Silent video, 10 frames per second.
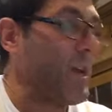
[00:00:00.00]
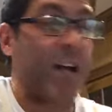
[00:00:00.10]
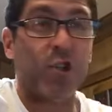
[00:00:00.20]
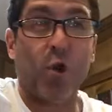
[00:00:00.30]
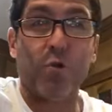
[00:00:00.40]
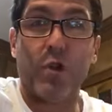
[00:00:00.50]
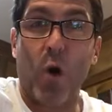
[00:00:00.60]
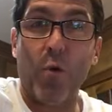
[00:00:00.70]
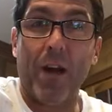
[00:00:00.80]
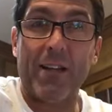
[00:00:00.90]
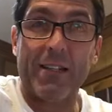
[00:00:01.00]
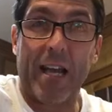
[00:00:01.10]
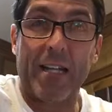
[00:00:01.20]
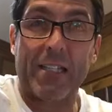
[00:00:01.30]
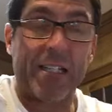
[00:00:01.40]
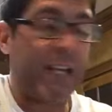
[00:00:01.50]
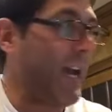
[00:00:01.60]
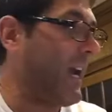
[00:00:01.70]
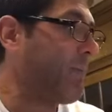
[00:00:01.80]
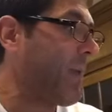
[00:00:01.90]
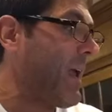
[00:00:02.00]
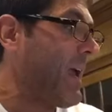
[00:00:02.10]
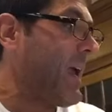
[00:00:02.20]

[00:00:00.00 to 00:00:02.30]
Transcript: It's National Donut Day today.